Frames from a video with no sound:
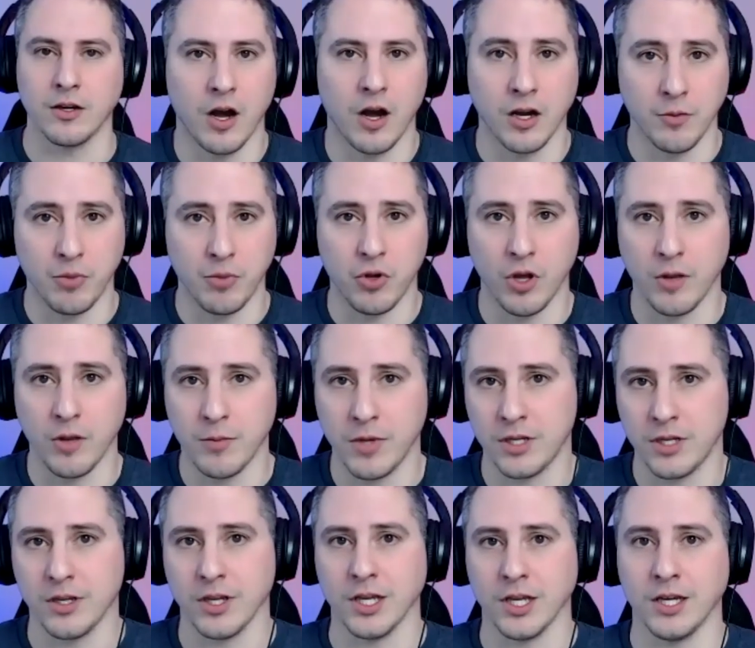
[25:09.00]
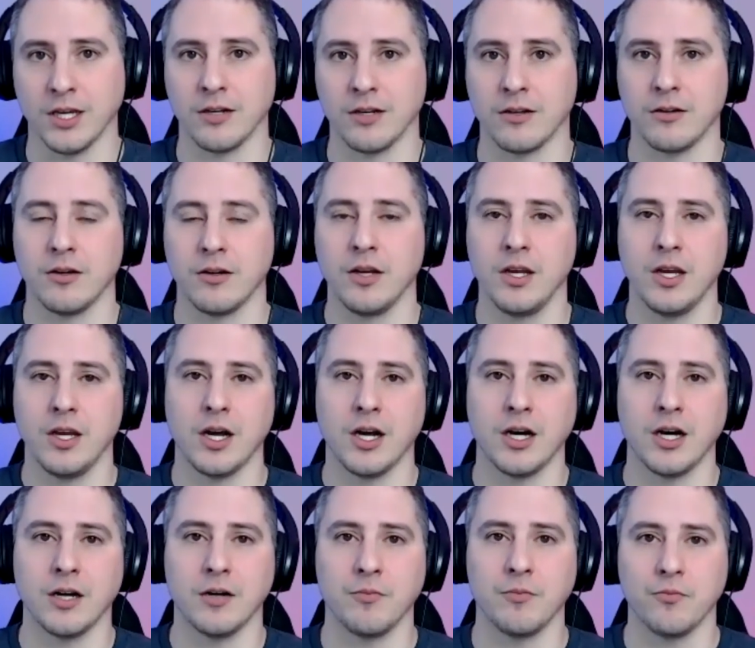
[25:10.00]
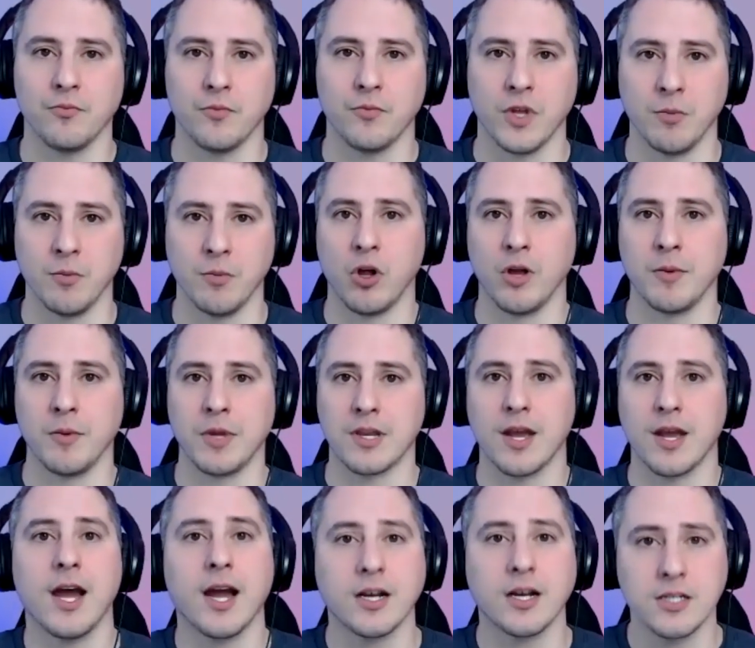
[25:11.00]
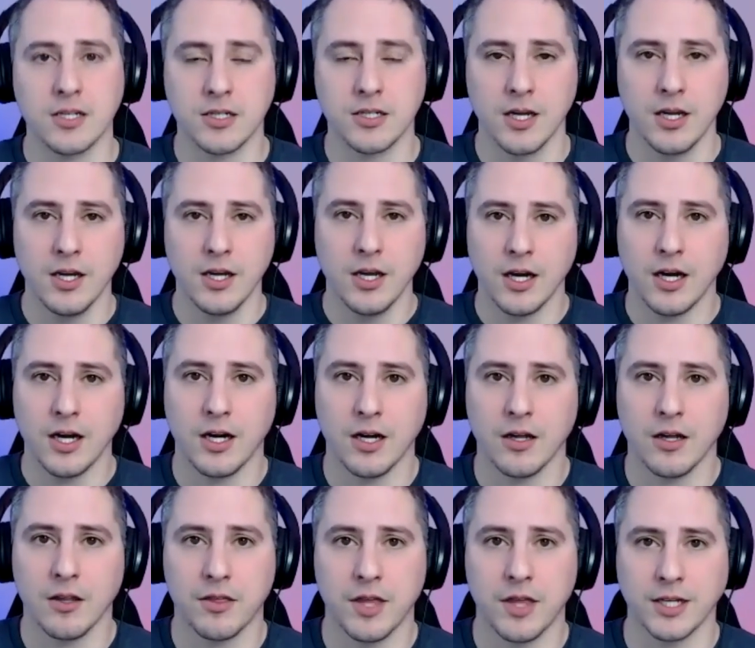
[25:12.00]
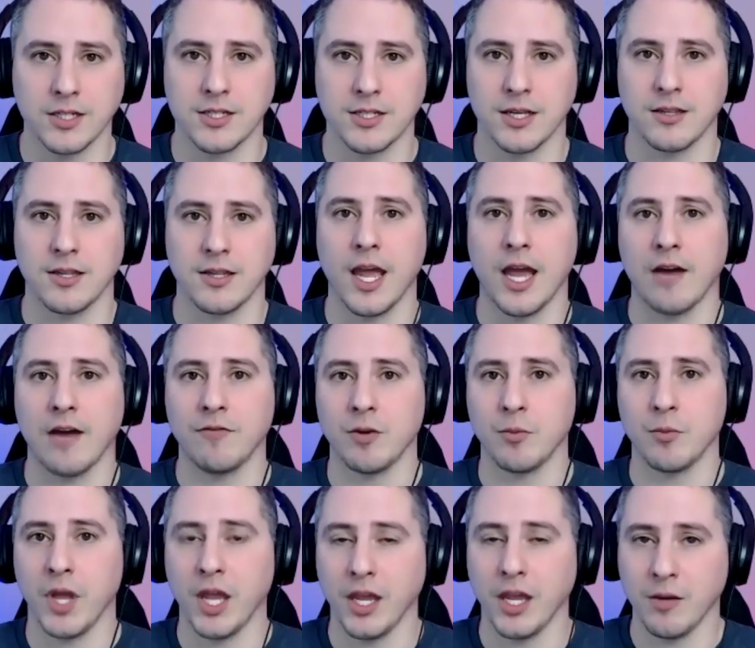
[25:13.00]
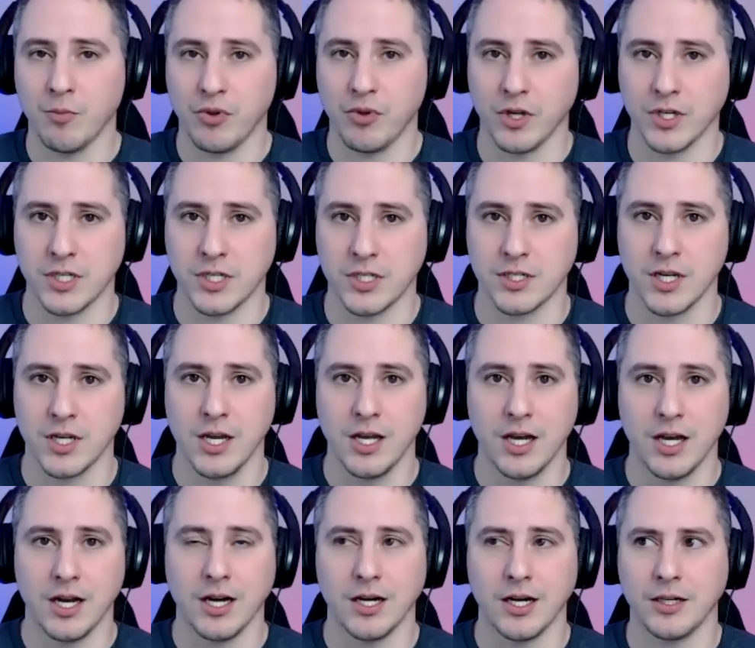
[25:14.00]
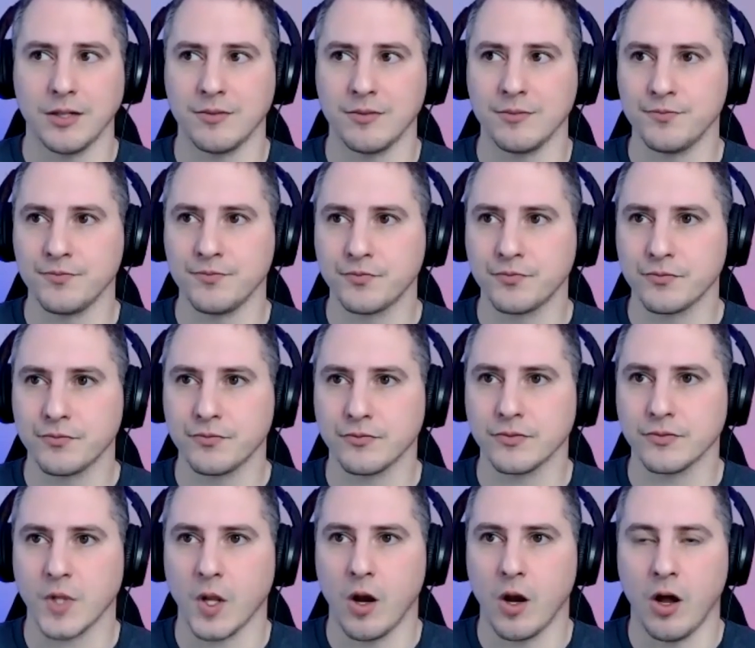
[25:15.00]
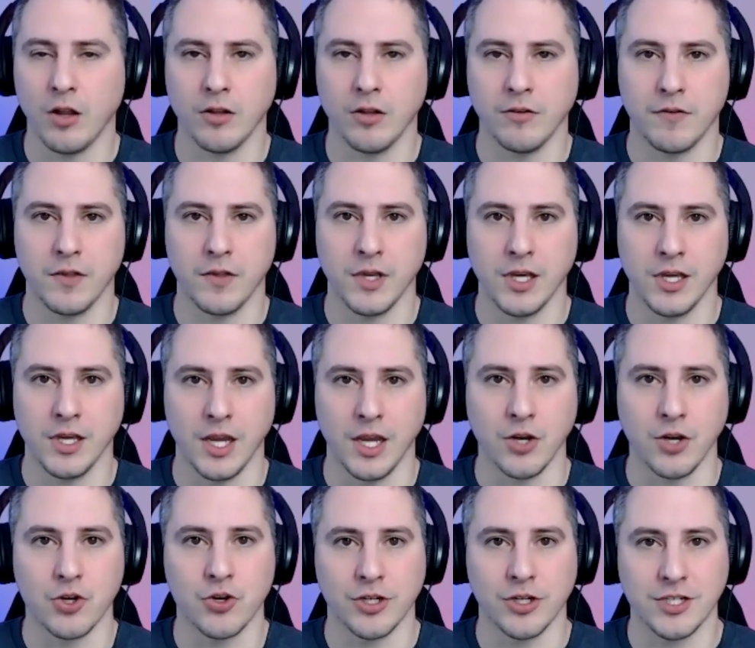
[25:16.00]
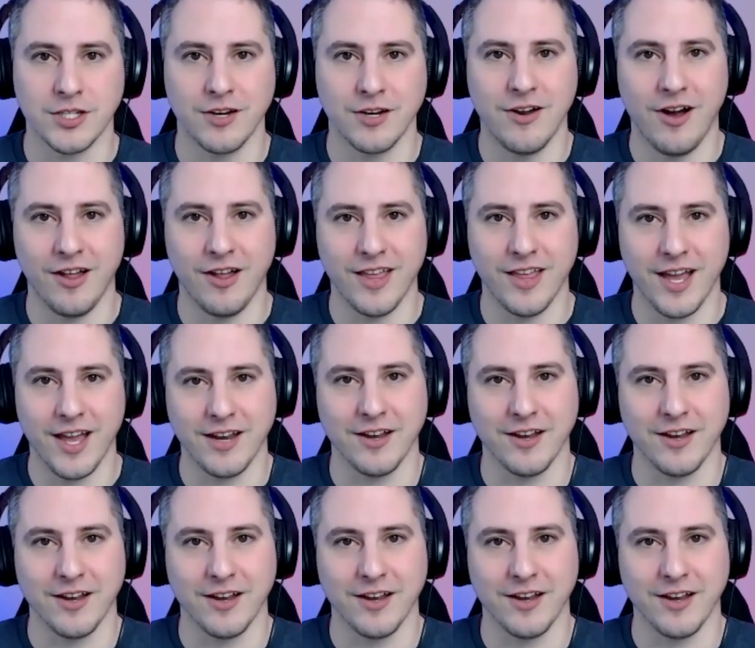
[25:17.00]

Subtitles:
unemployment and employment tax, things that they haven't paid, plus all of the interest and all that